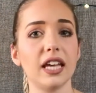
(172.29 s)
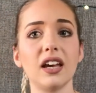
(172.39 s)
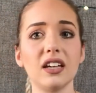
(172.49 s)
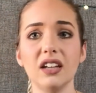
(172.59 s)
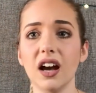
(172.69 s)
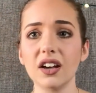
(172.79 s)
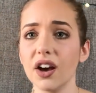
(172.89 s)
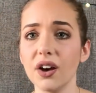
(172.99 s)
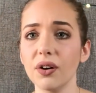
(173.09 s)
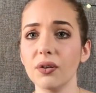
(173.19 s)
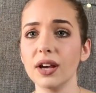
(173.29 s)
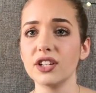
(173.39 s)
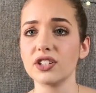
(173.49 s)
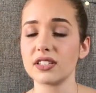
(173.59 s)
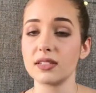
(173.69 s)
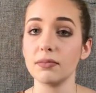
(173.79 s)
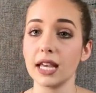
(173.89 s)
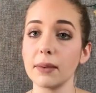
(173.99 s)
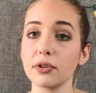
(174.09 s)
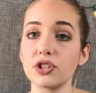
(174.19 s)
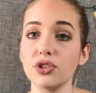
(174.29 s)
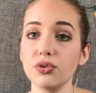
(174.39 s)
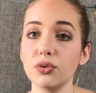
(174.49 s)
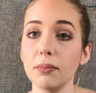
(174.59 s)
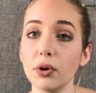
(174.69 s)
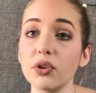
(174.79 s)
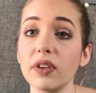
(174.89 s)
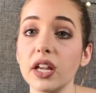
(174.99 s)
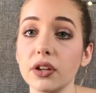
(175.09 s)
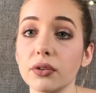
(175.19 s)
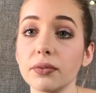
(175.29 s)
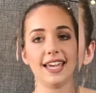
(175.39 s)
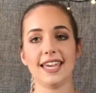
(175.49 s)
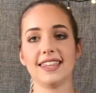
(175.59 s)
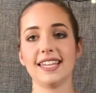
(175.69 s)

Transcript: like gung ho and just be able to motivate you.